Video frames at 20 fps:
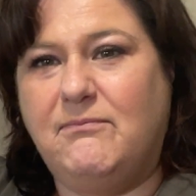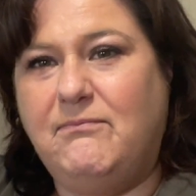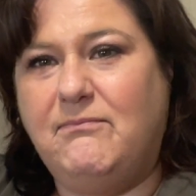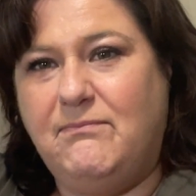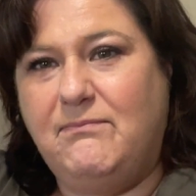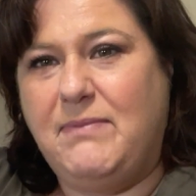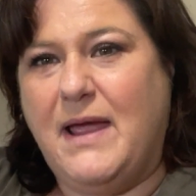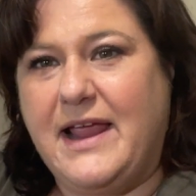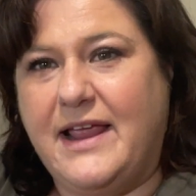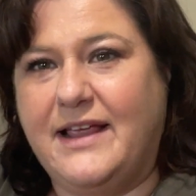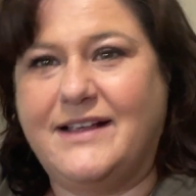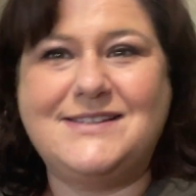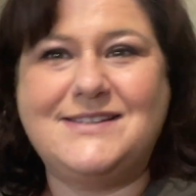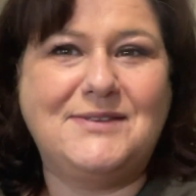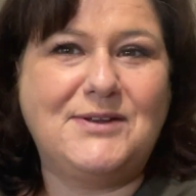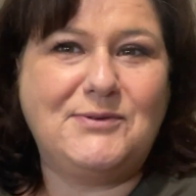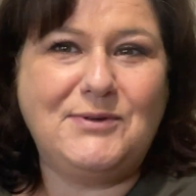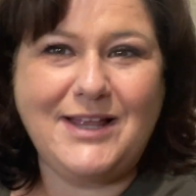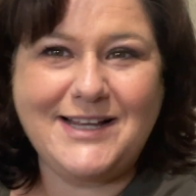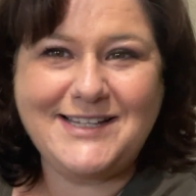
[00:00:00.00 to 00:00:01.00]
banging
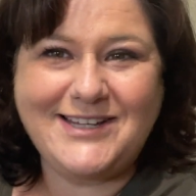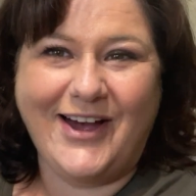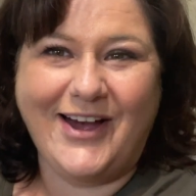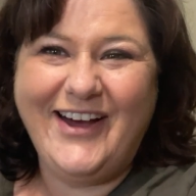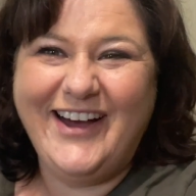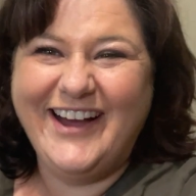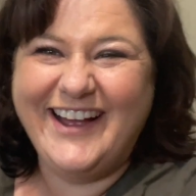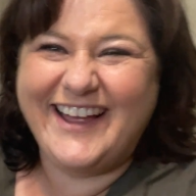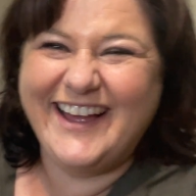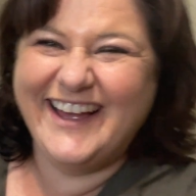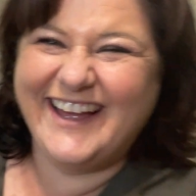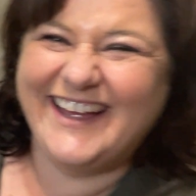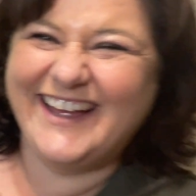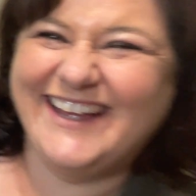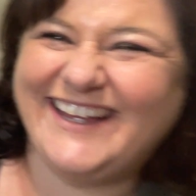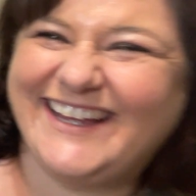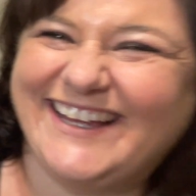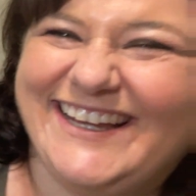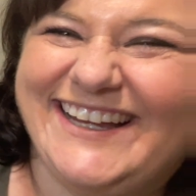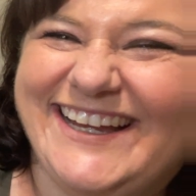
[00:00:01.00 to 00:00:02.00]
something while I
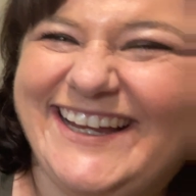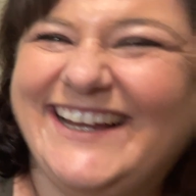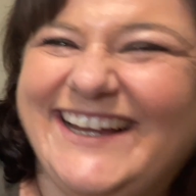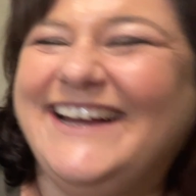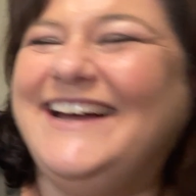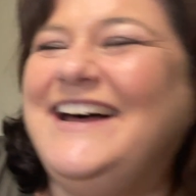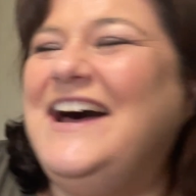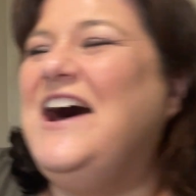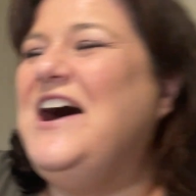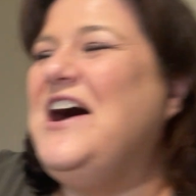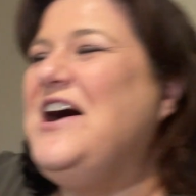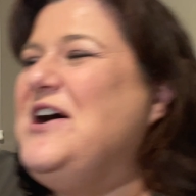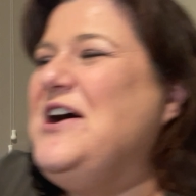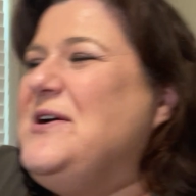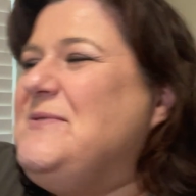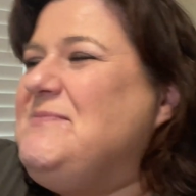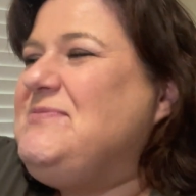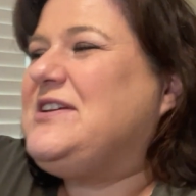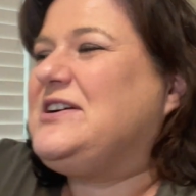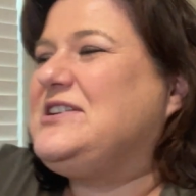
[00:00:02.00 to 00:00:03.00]
talk.
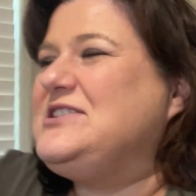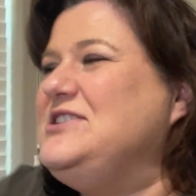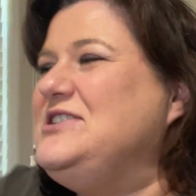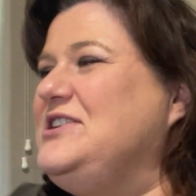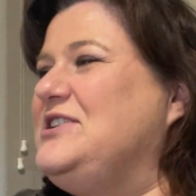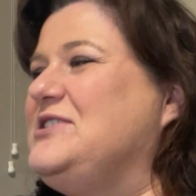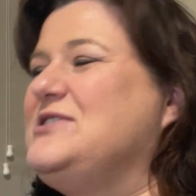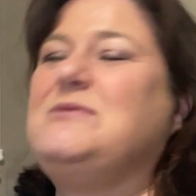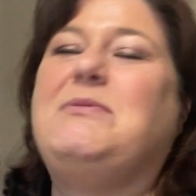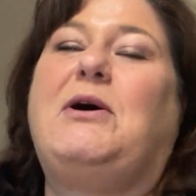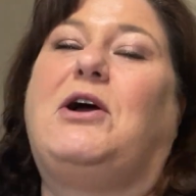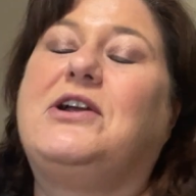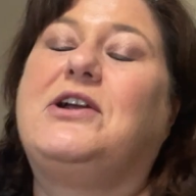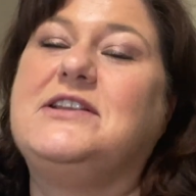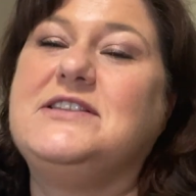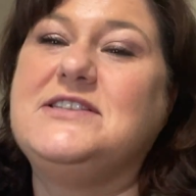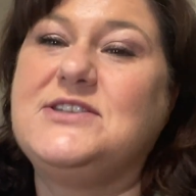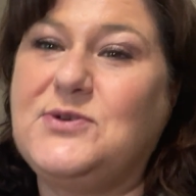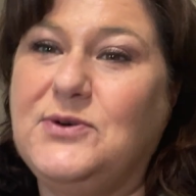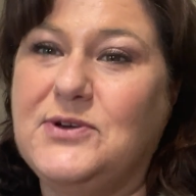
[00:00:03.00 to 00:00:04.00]
um, they're two years apart
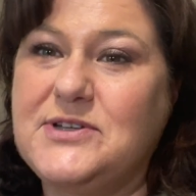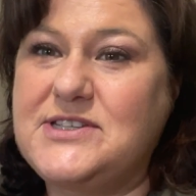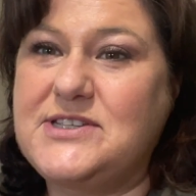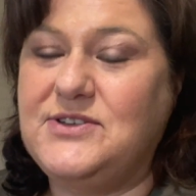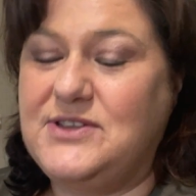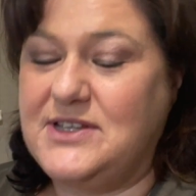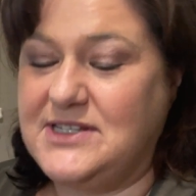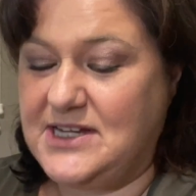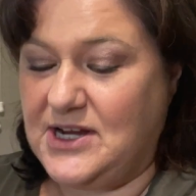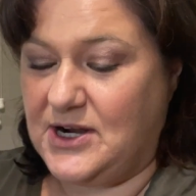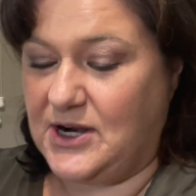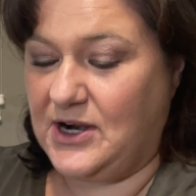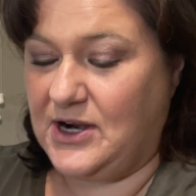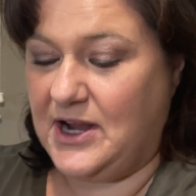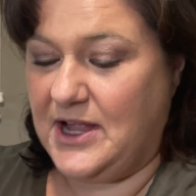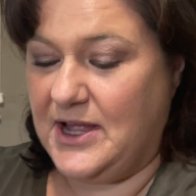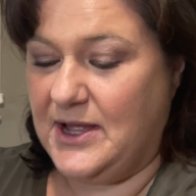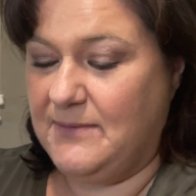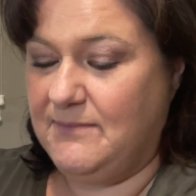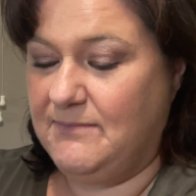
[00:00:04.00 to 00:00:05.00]
in school. So this year,
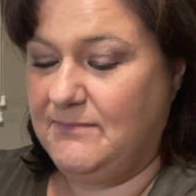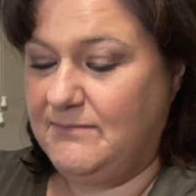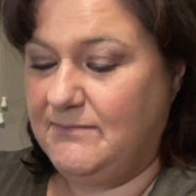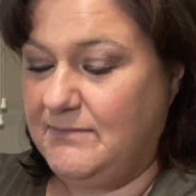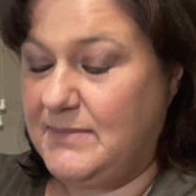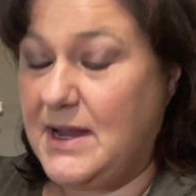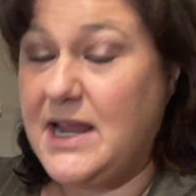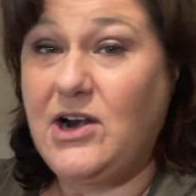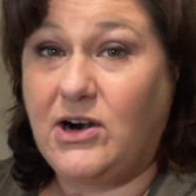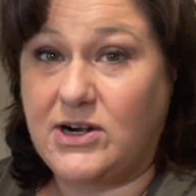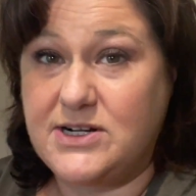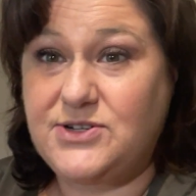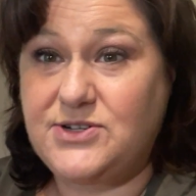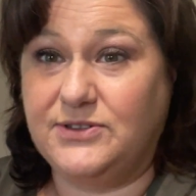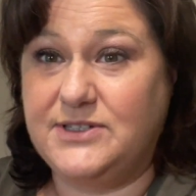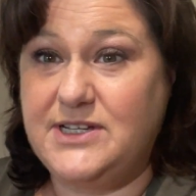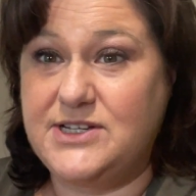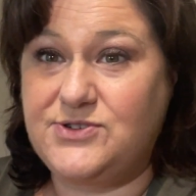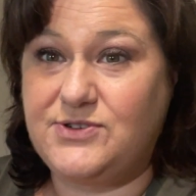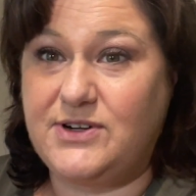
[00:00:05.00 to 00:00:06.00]
um, in our
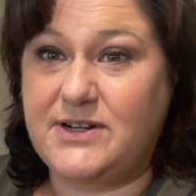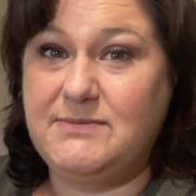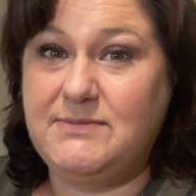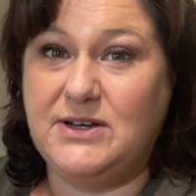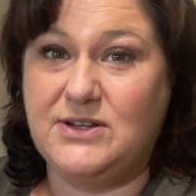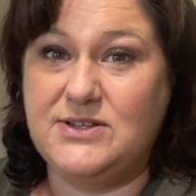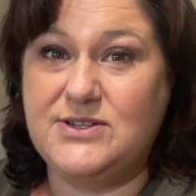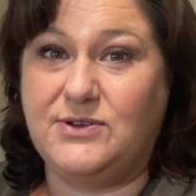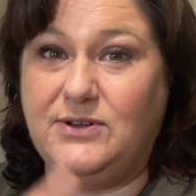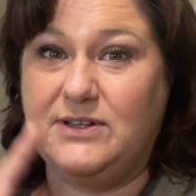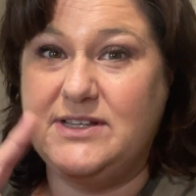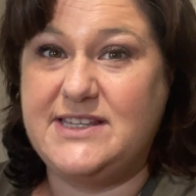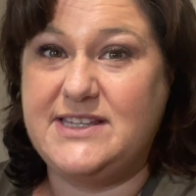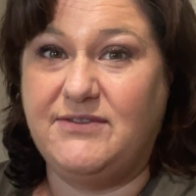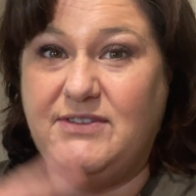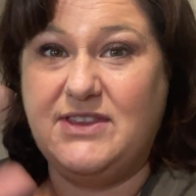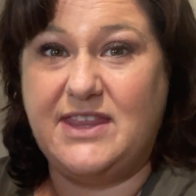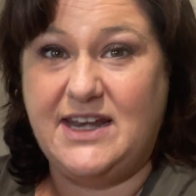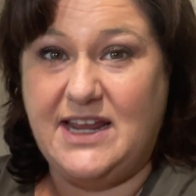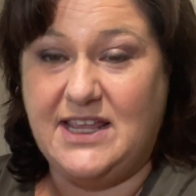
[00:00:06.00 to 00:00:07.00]
school district, middle school is
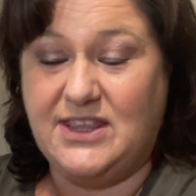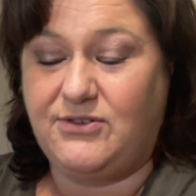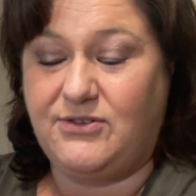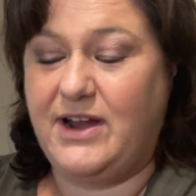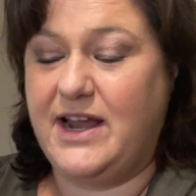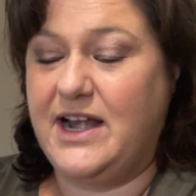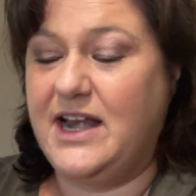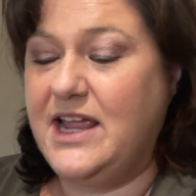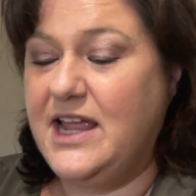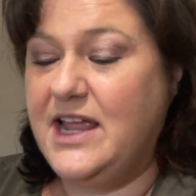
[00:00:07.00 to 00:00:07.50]
seventh and eighth grade.